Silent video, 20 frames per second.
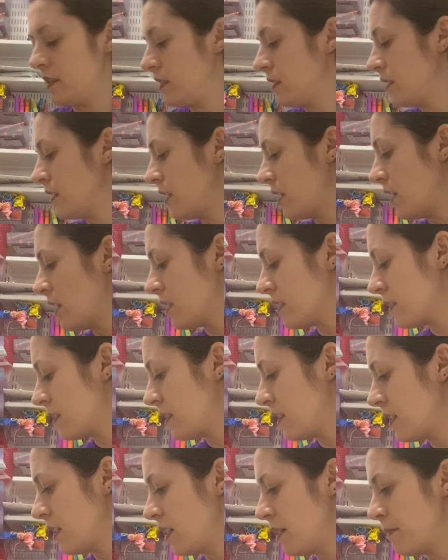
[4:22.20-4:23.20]

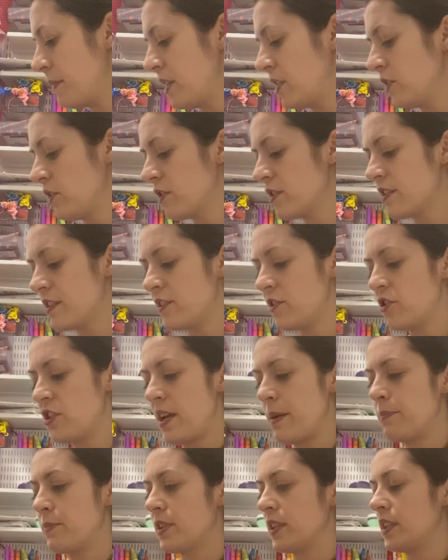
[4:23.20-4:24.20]
Awesome. And yours is
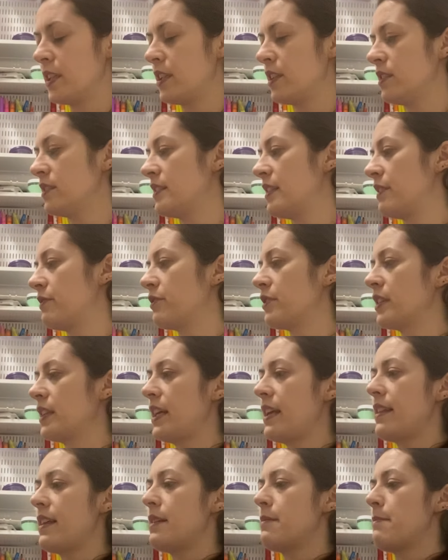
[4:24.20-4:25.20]
shaped a little
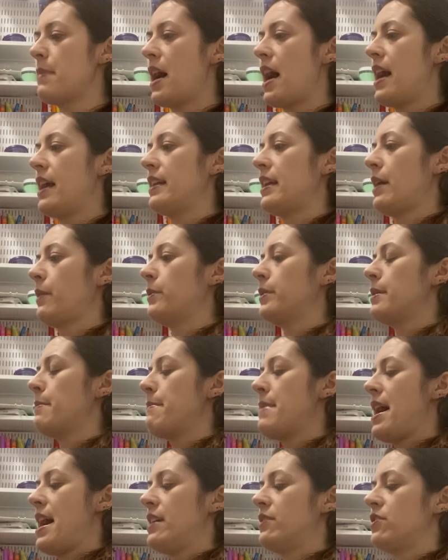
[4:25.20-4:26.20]
differently than mine, I would
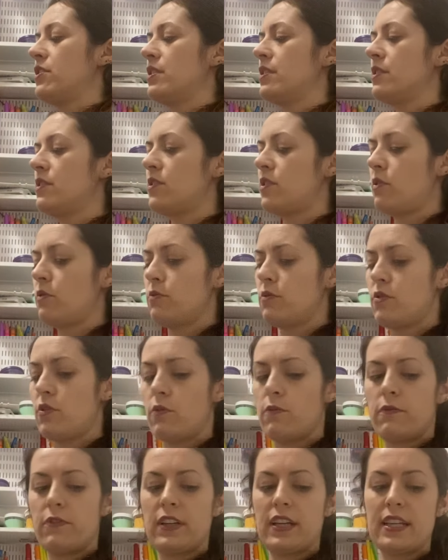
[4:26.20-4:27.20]
imagine. So
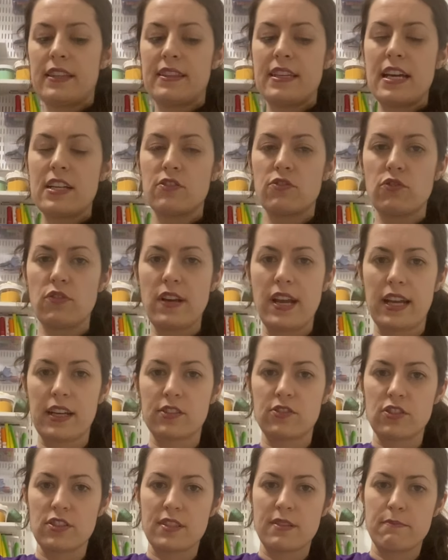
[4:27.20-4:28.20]
don't forget that trick.
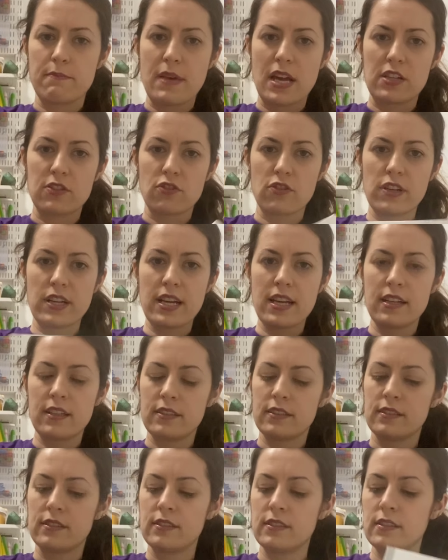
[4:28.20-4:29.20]
Just measure it,
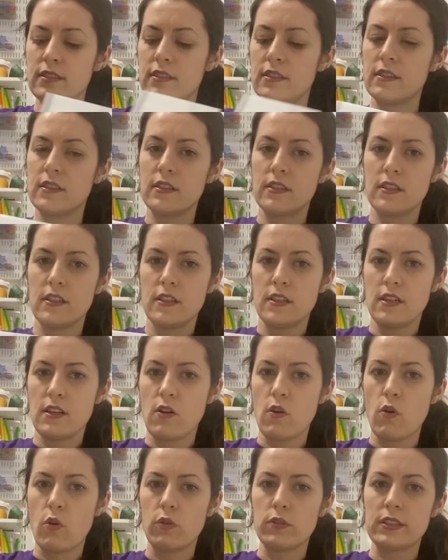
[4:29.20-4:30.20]

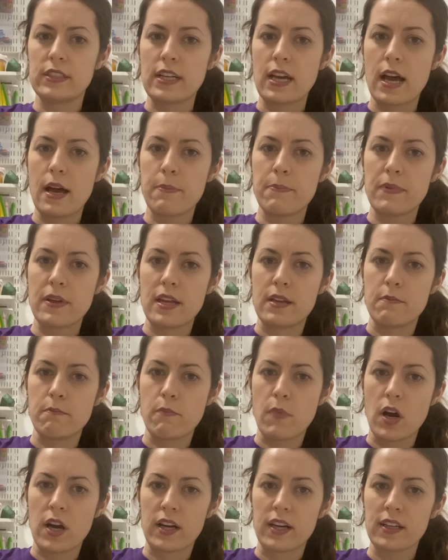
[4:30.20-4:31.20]
hold it up, and
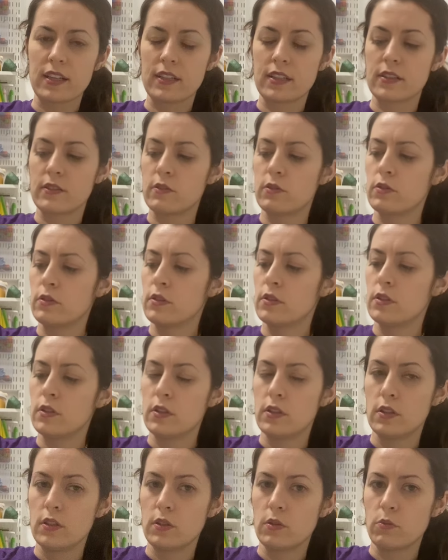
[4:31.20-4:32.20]
mark
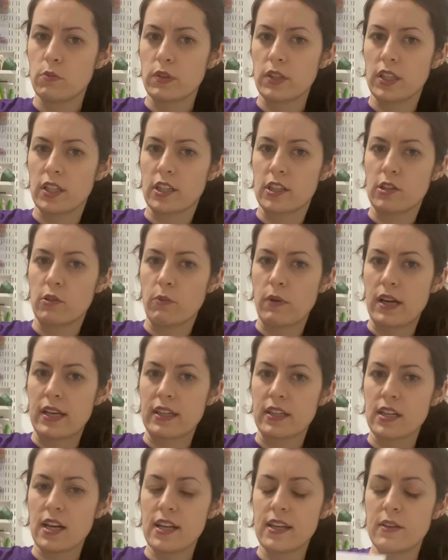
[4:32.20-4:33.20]
where you're going to want
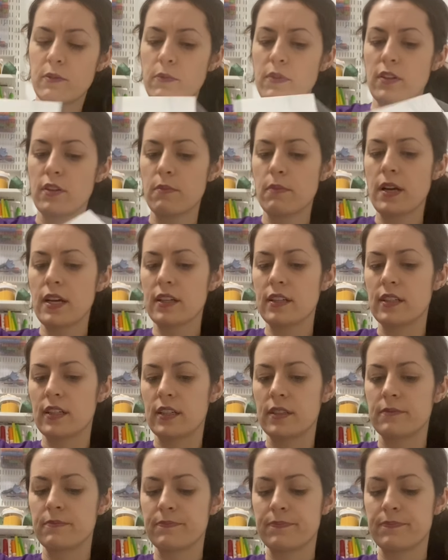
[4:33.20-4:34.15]
to cut it with your marker.